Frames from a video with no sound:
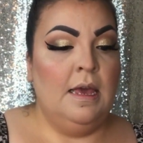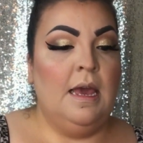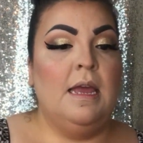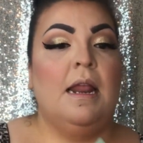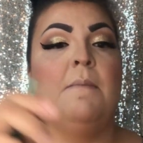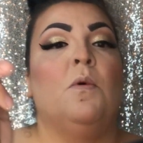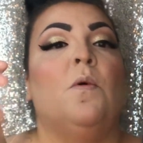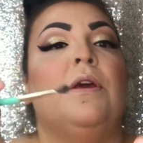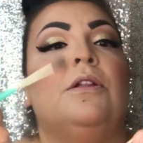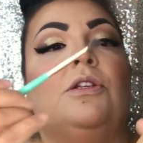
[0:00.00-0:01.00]
And I'm
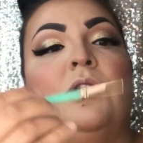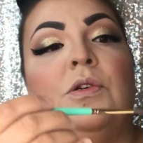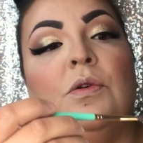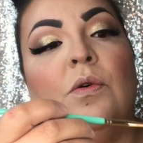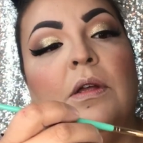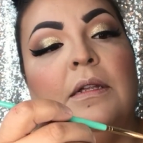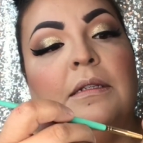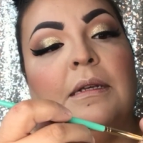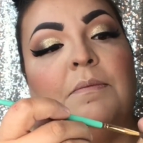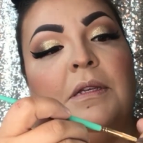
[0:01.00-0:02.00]
going to
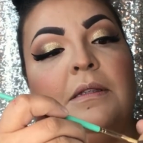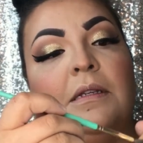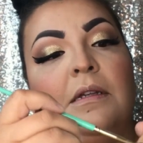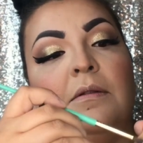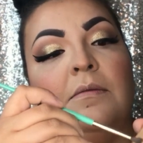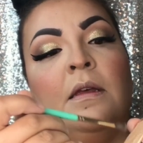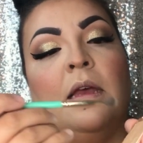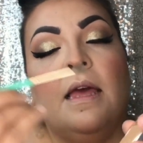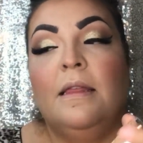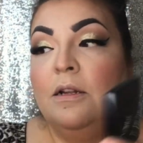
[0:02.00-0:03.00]
dip this in
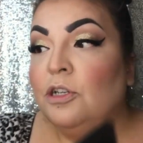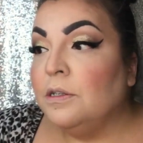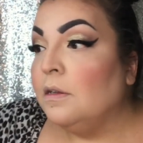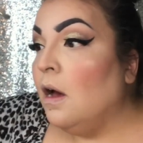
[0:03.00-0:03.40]
and then just